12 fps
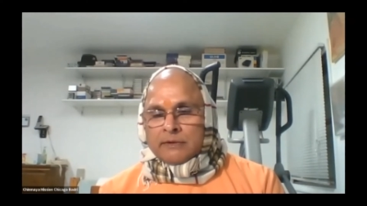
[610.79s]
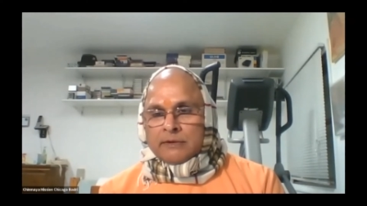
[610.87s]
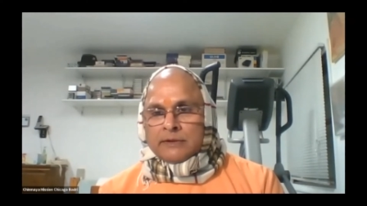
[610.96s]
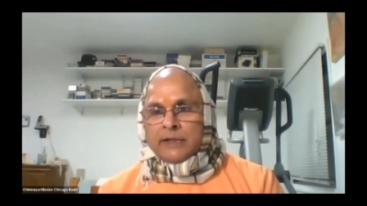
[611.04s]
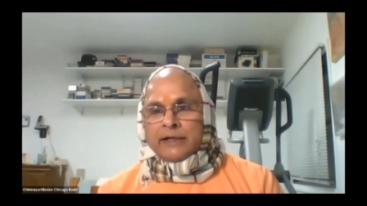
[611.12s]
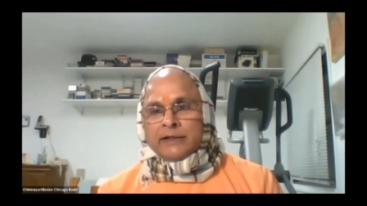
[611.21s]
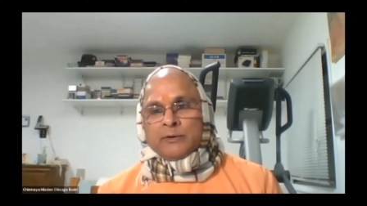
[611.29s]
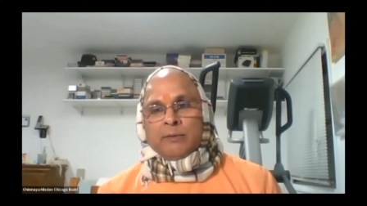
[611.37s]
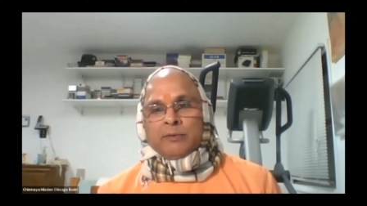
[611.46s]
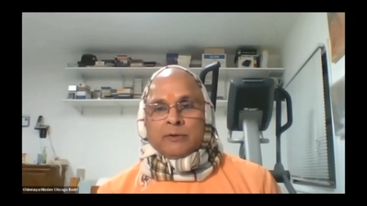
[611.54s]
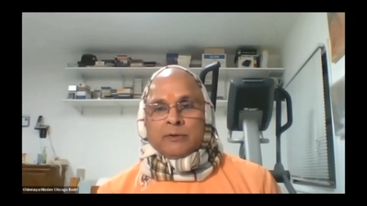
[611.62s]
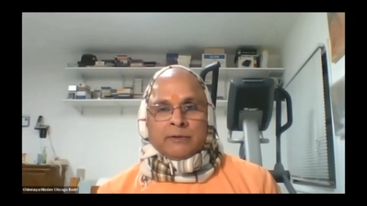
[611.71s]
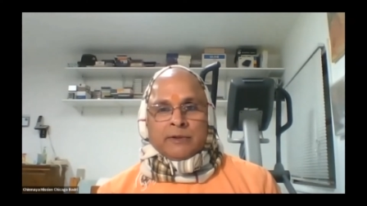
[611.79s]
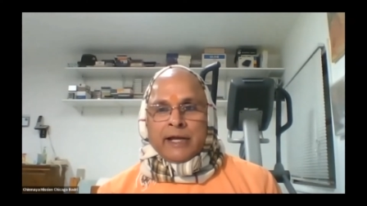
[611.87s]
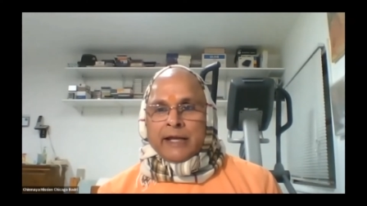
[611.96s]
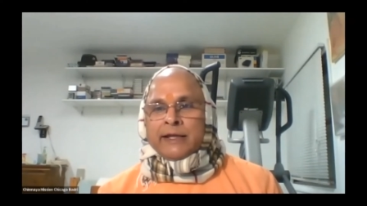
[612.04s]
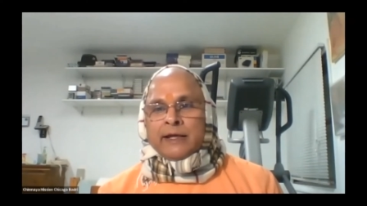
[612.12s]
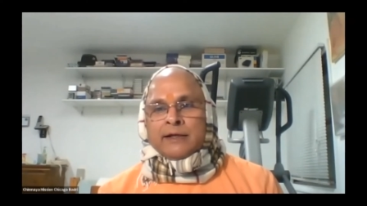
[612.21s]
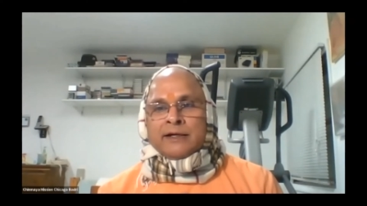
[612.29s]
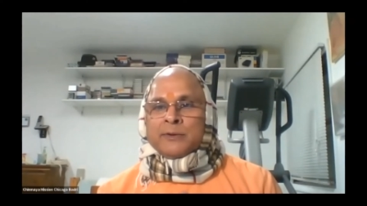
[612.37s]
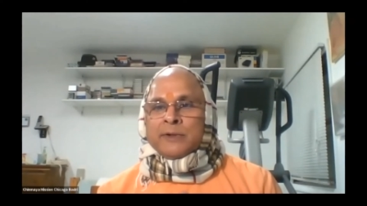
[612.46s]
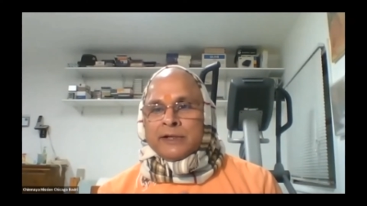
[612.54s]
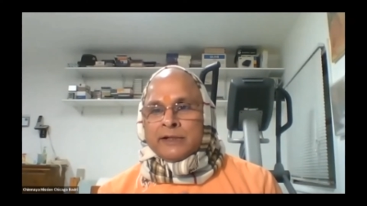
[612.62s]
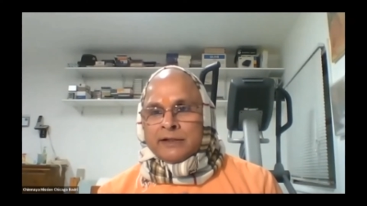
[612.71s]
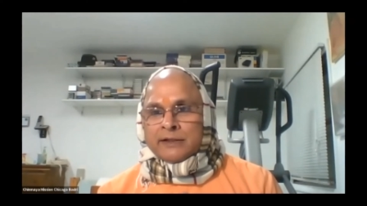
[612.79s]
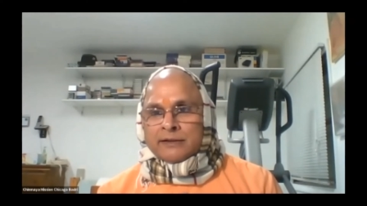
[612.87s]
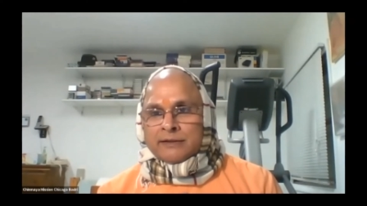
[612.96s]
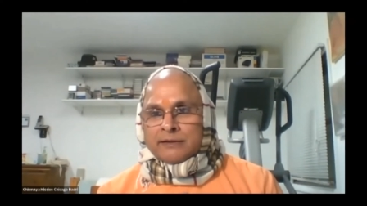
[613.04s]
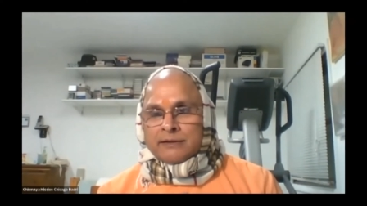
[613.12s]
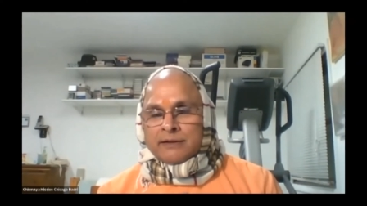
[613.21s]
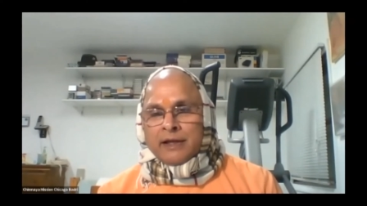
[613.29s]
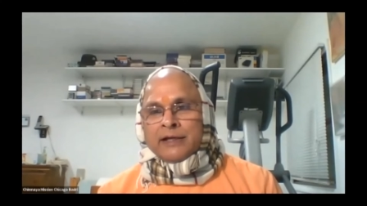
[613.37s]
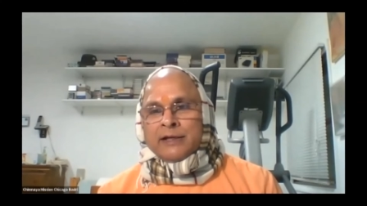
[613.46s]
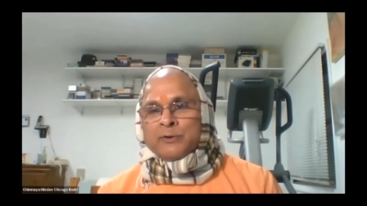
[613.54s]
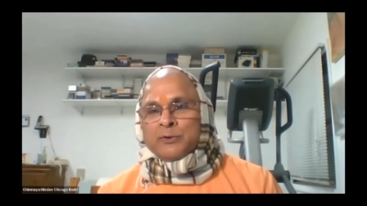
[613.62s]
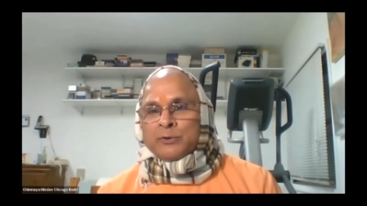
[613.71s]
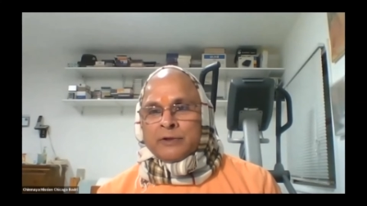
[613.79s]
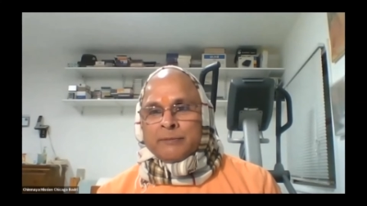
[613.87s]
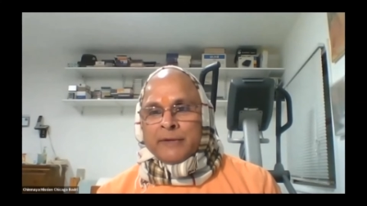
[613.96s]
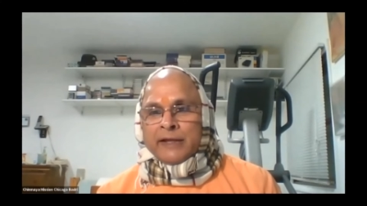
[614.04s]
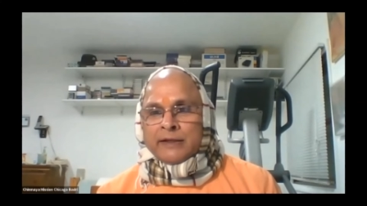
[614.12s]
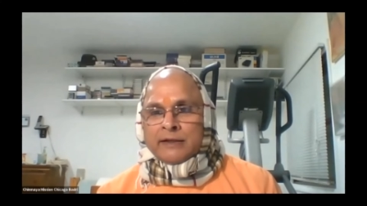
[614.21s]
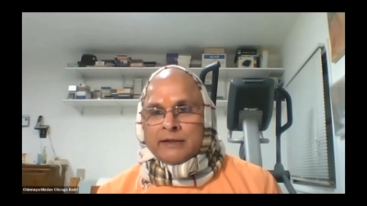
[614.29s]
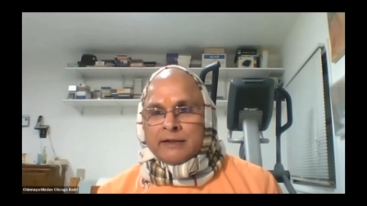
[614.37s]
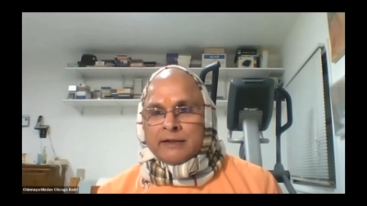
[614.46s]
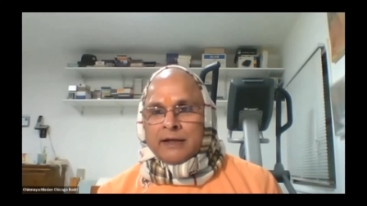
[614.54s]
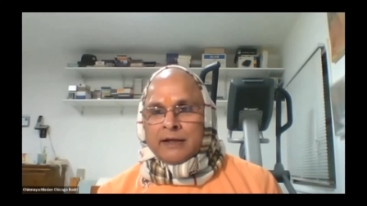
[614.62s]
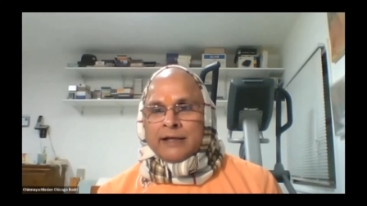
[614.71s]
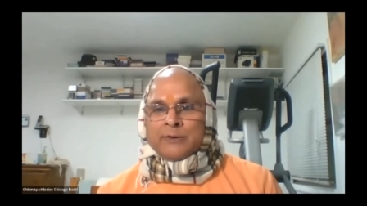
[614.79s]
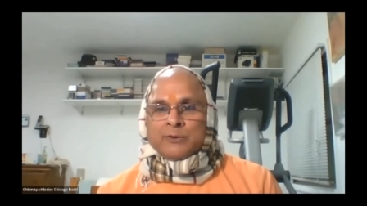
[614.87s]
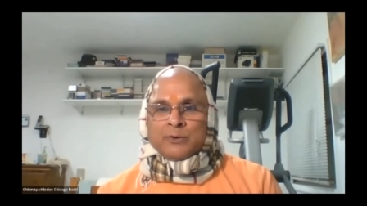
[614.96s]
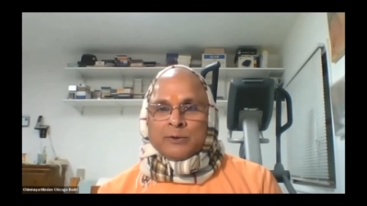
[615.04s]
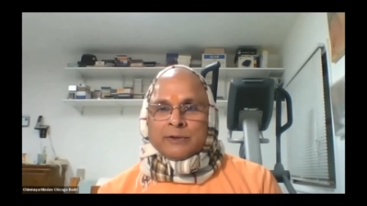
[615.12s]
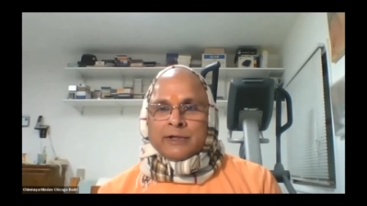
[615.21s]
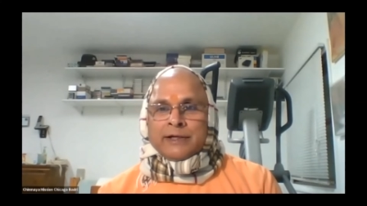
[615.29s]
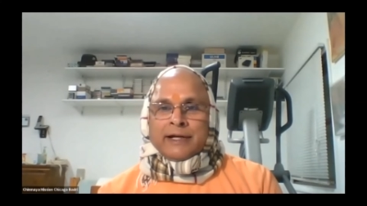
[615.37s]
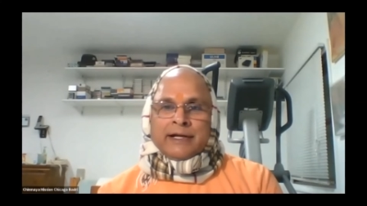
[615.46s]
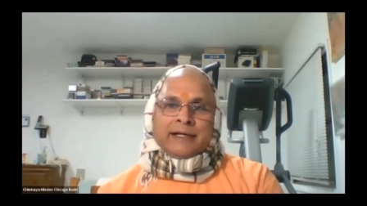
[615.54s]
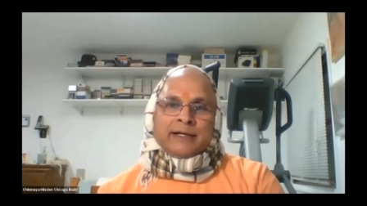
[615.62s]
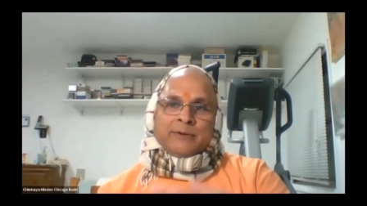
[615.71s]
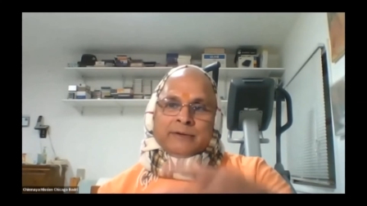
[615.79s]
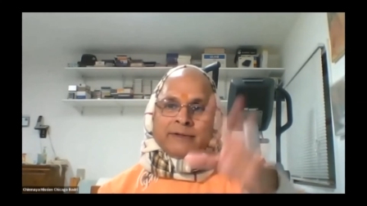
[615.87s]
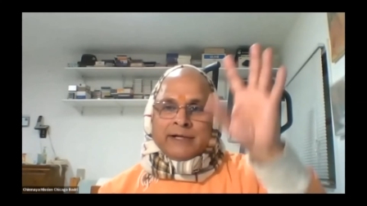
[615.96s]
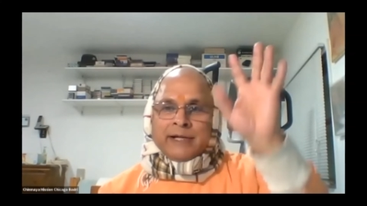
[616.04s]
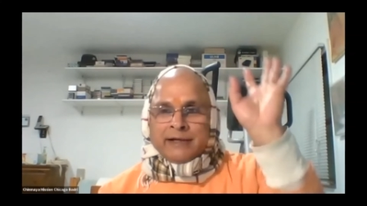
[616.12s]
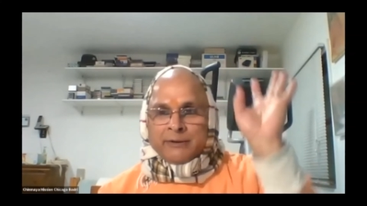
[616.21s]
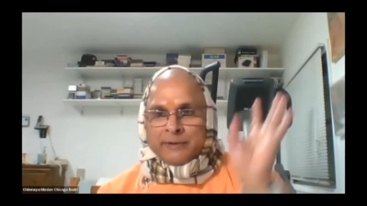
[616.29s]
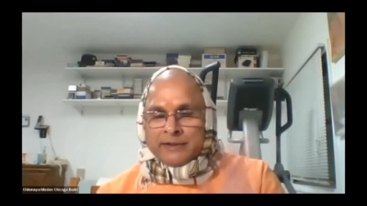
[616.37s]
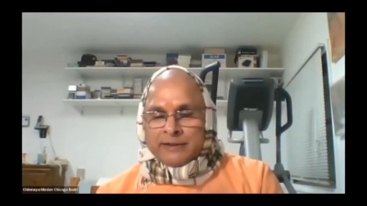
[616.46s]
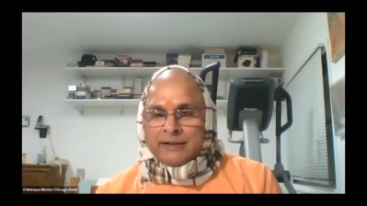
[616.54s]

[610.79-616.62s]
That you have told, okay, I cannot do anything. And you took the mic and you told that and you ran away.